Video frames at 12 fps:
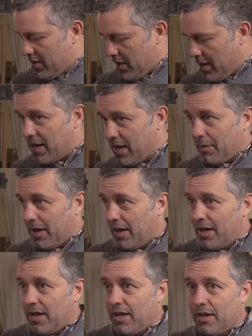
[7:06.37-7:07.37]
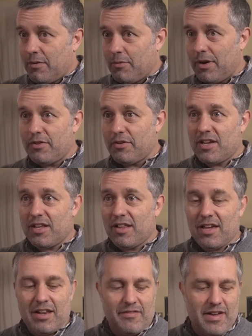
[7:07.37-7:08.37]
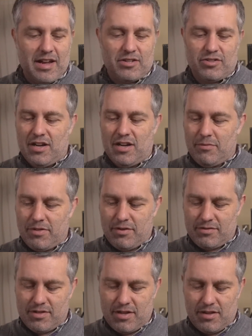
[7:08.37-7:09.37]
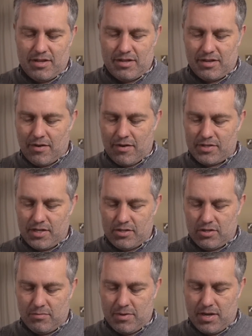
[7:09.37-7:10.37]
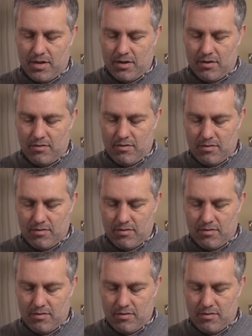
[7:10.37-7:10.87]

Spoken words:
Anyway, well, there's not a lot of action, huh? But there's not a lot of conversation to be had.